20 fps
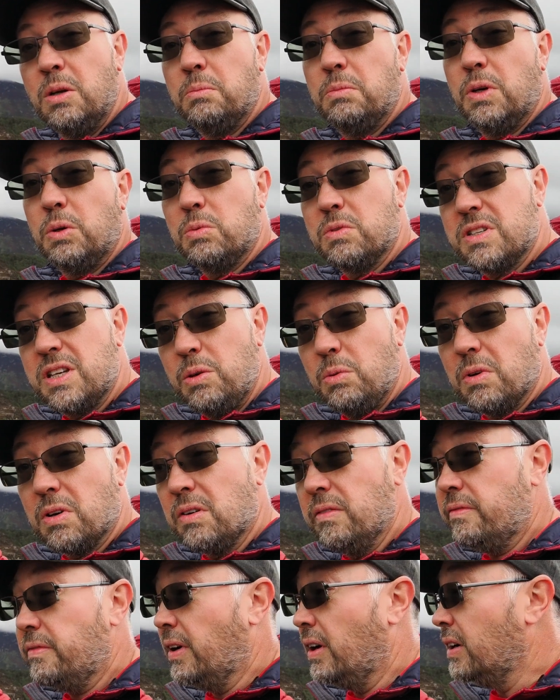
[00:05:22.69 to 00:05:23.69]
But we'll see what we
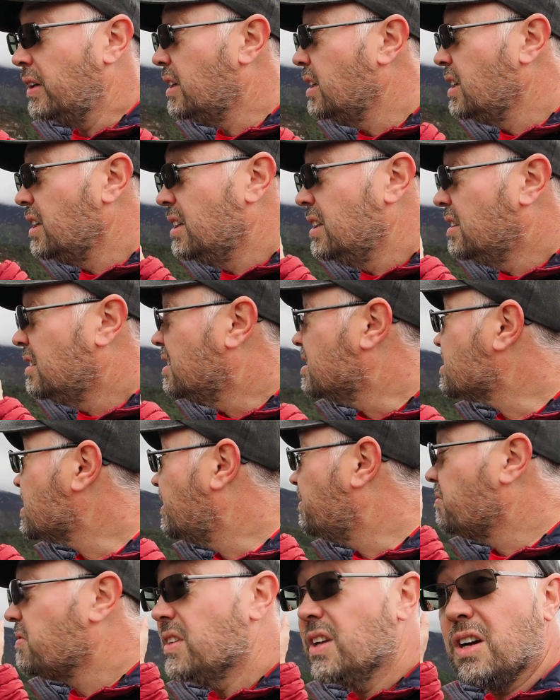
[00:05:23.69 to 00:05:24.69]
can find. Like I
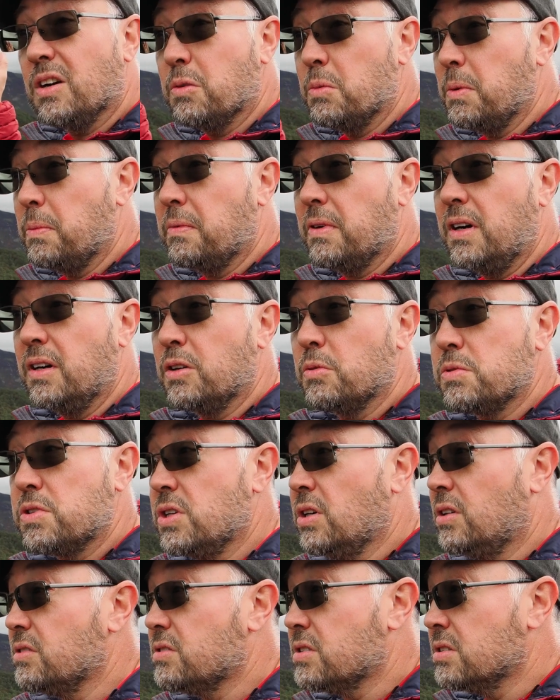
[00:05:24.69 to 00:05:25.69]
say, I'm going to be throwing up
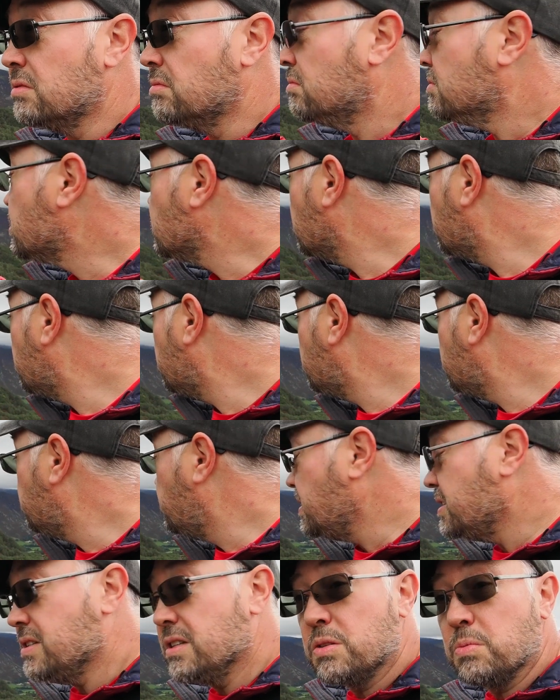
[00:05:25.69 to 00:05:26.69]
shots and sort of
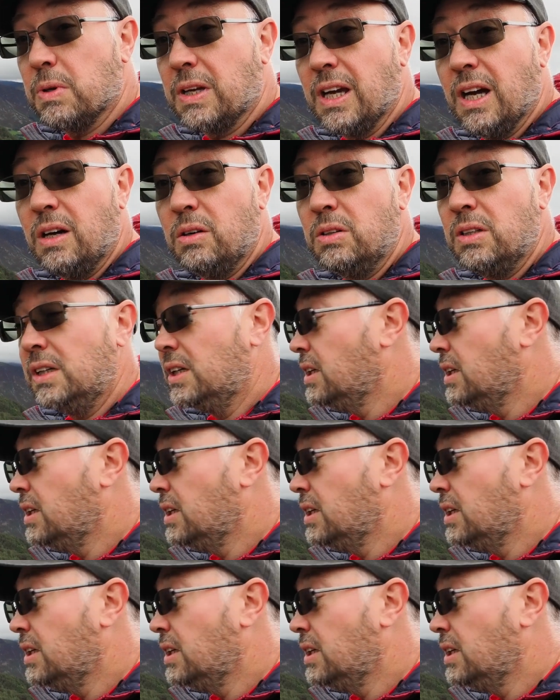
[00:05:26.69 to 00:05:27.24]
bits as we go.